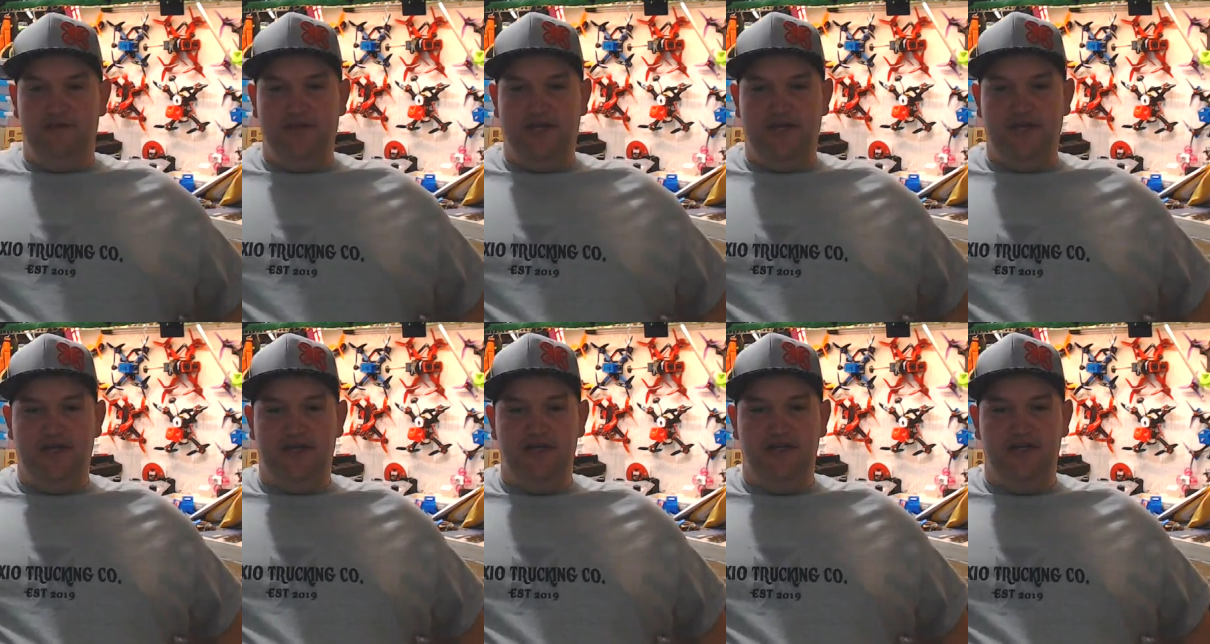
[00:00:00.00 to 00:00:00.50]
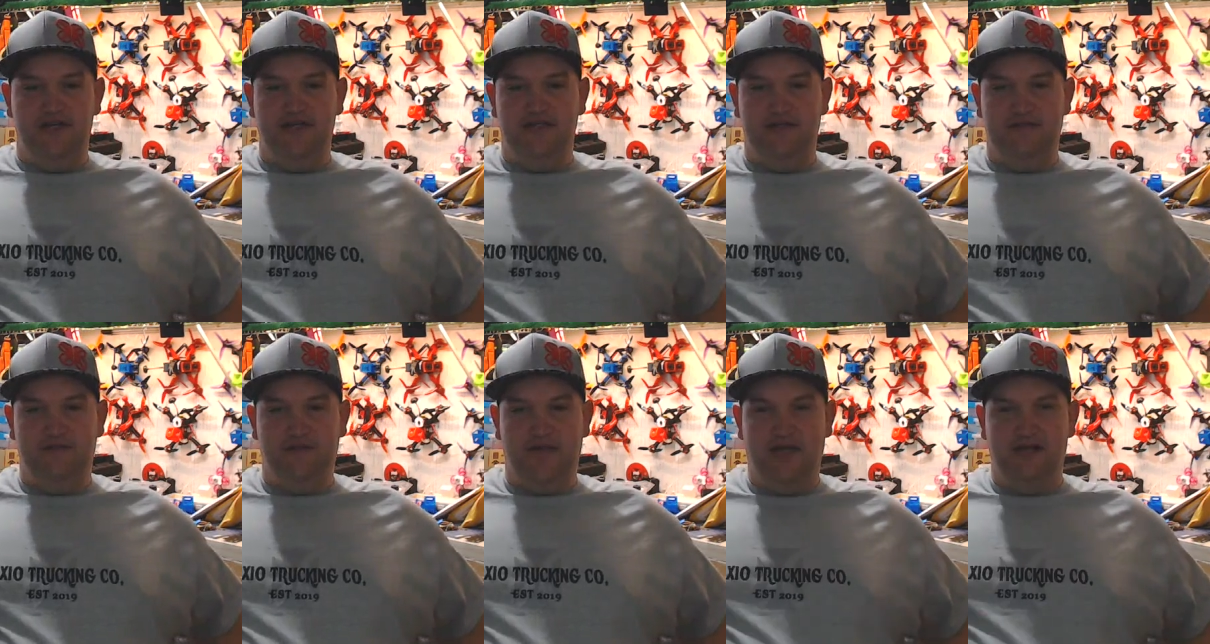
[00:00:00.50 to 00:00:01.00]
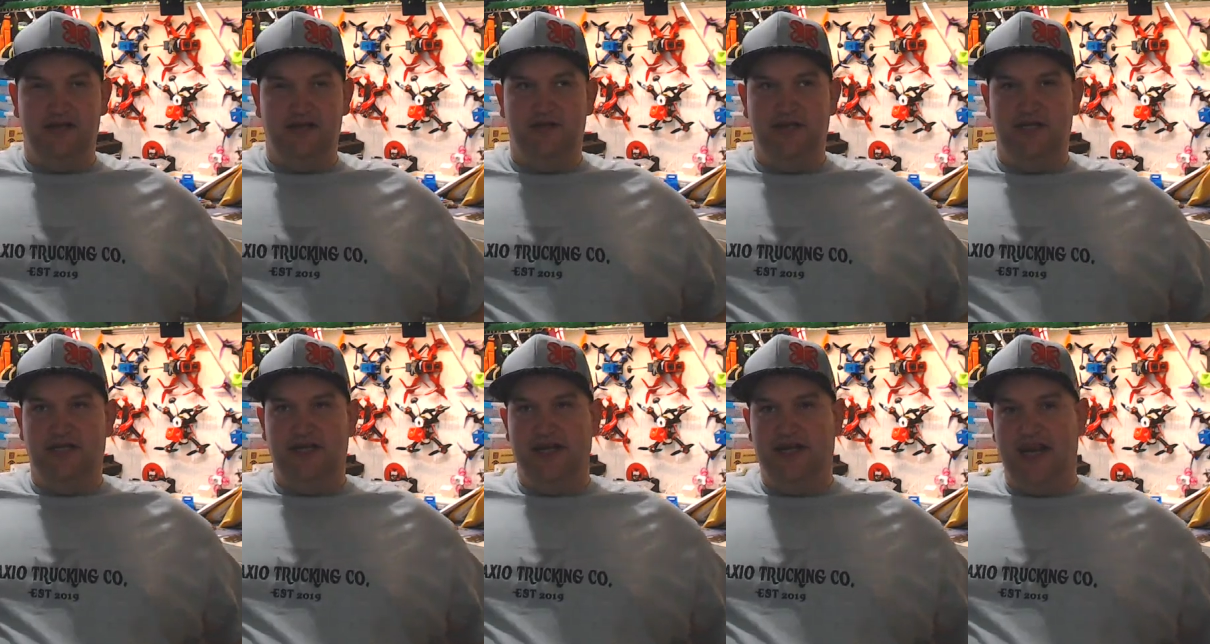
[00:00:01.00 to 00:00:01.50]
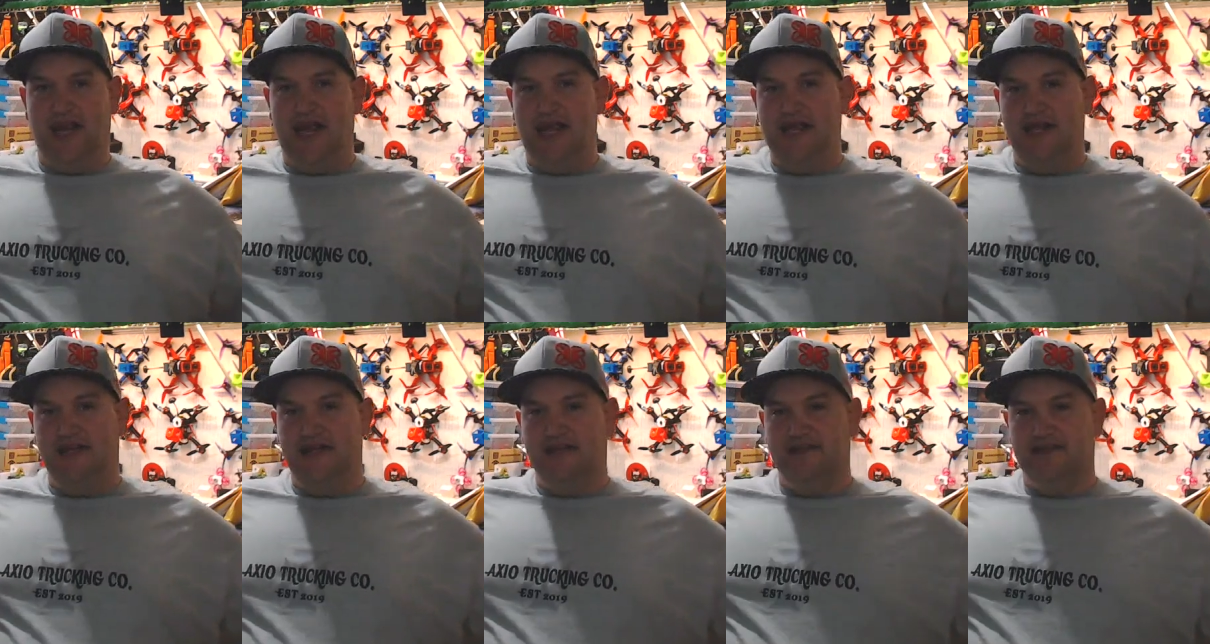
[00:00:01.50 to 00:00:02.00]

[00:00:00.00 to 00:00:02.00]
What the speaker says: because when I do it at like 8,